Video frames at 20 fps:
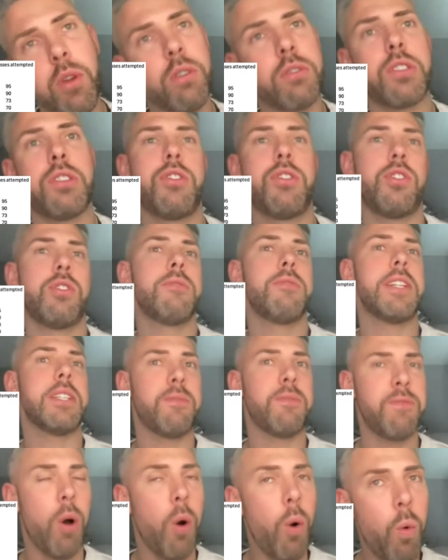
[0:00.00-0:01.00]
not so sure it's
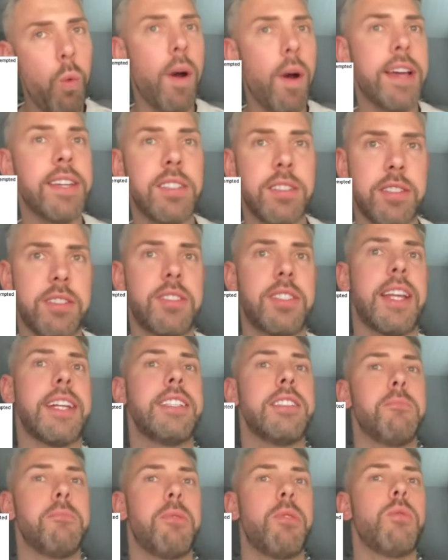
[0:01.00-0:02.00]
always
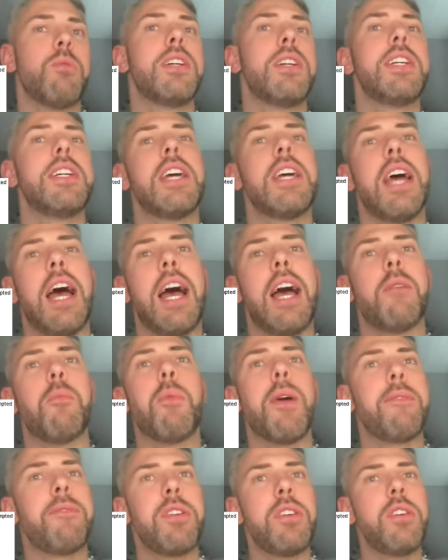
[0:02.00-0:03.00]
sustainable. And
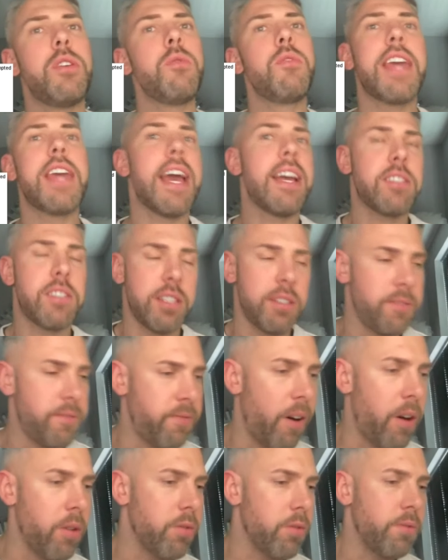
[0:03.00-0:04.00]
whether you get to the
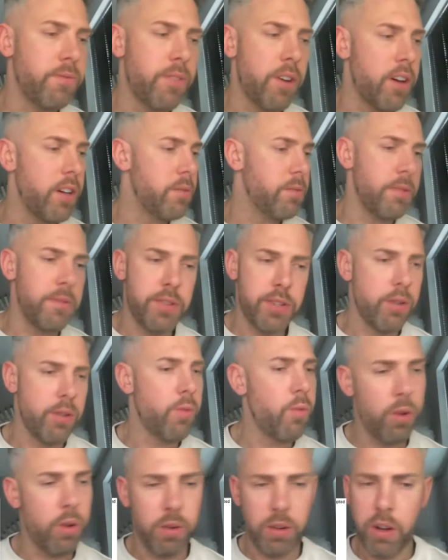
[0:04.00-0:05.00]
final third with
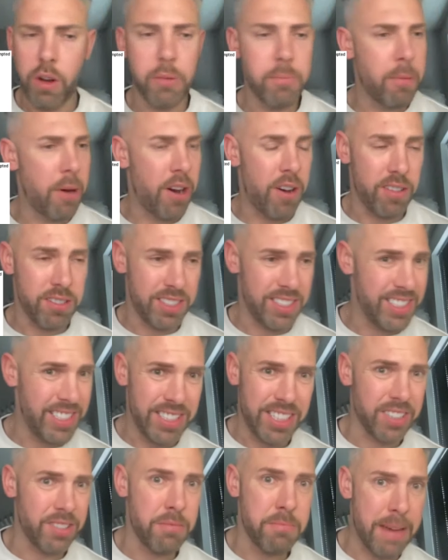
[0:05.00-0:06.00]
short or long passes, it
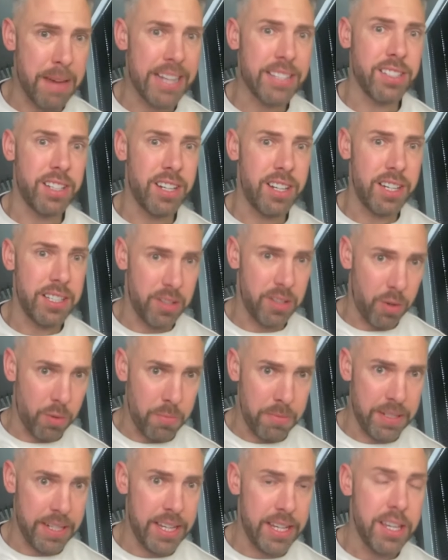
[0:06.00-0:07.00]
doesn't matter. It's
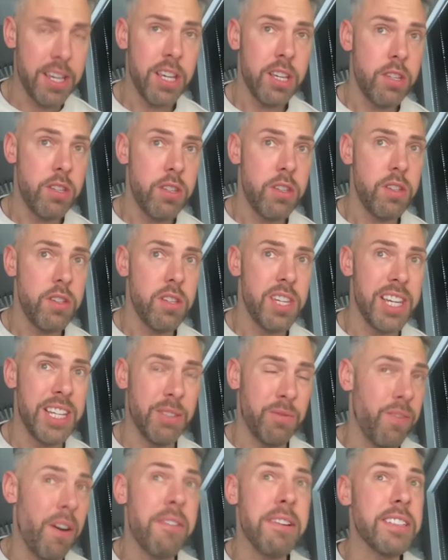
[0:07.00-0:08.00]
ultimately,
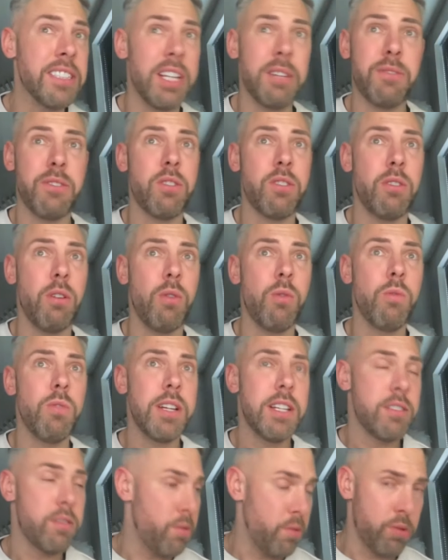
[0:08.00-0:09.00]
it's very difficult
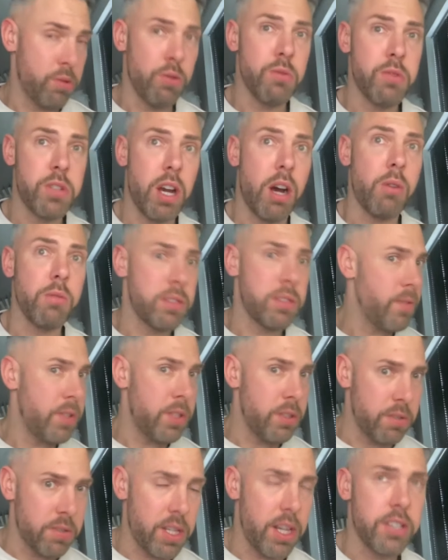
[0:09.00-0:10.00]
to score goals if you're
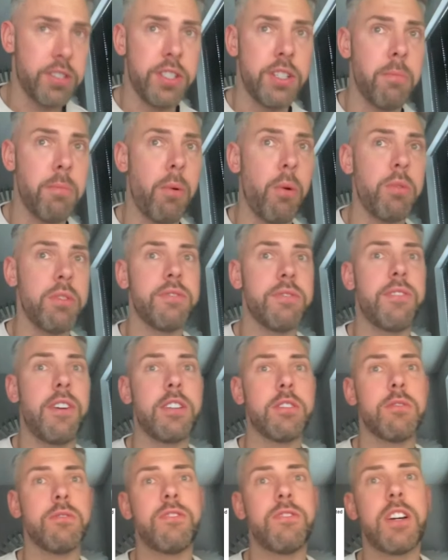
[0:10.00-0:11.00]
not touching the ball in the
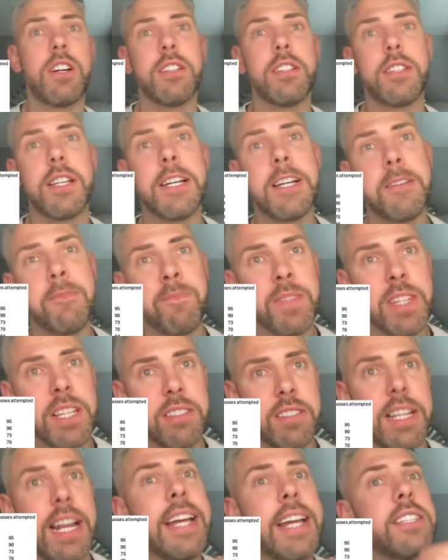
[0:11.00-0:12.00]
final third.
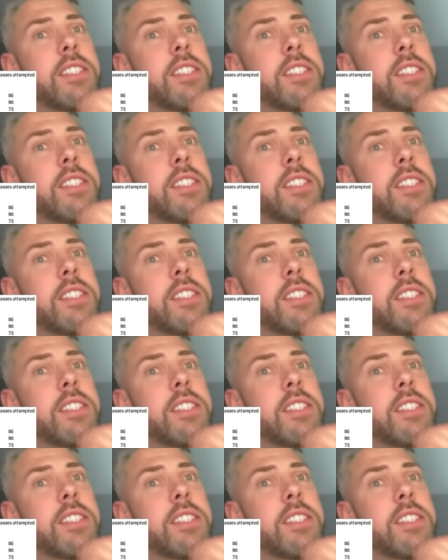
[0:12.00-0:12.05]
So that